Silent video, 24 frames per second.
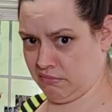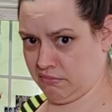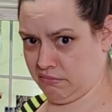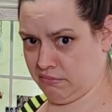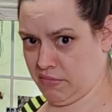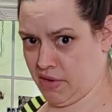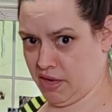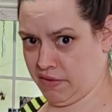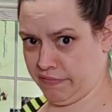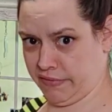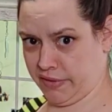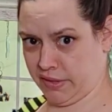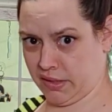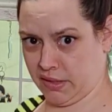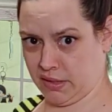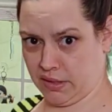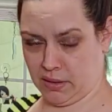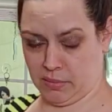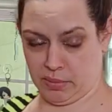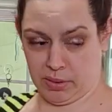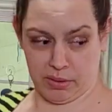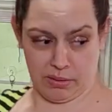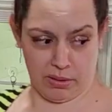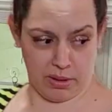muffin
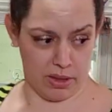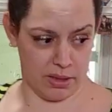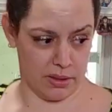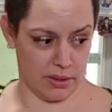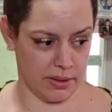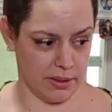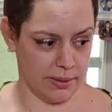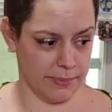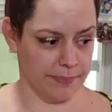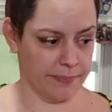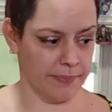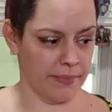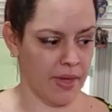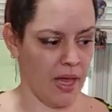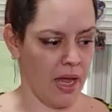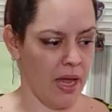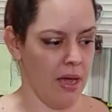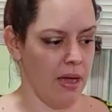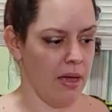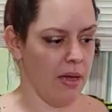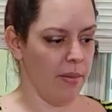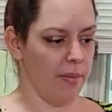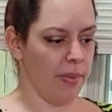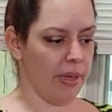top. Okay, so.
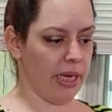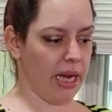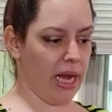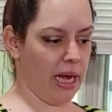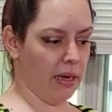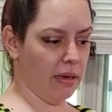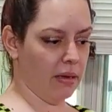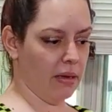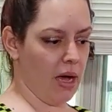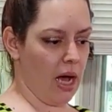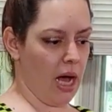But yeah,